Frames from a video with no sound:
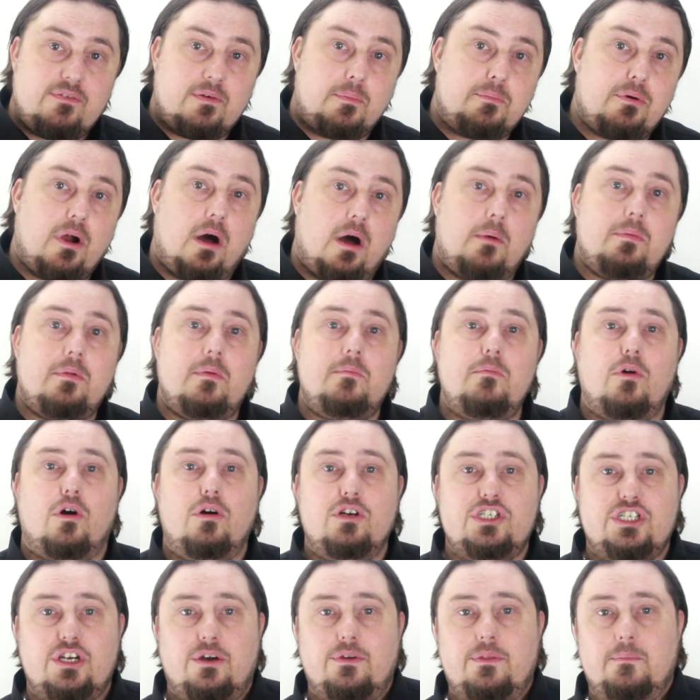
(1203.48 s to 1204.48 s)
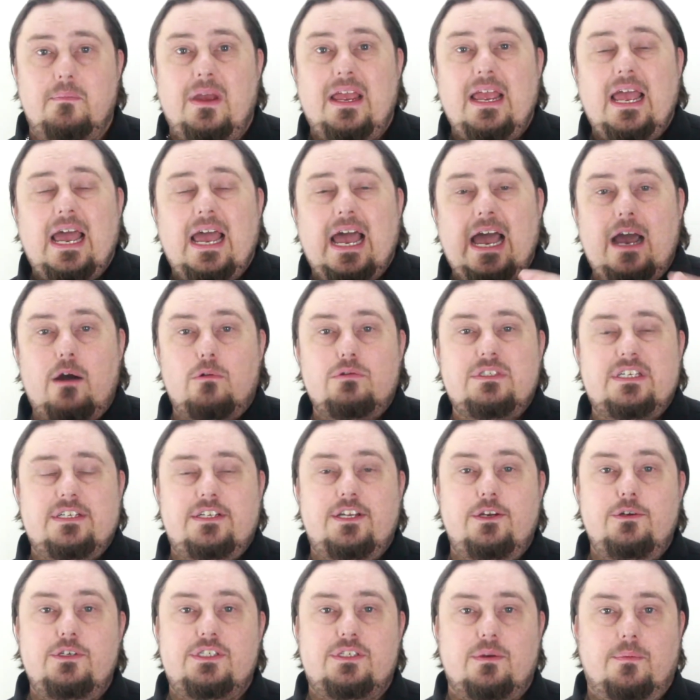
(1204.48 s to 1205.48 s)
a problem or show them how to
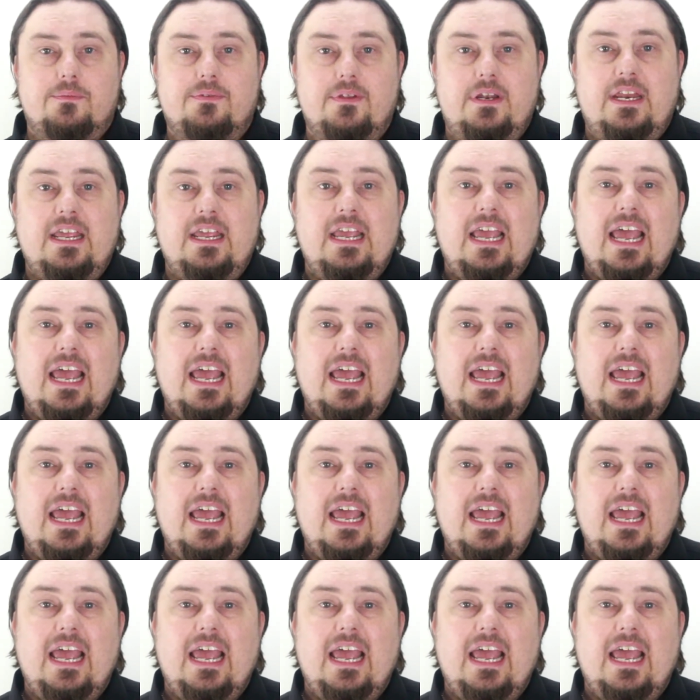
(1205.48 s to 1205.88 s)
do something.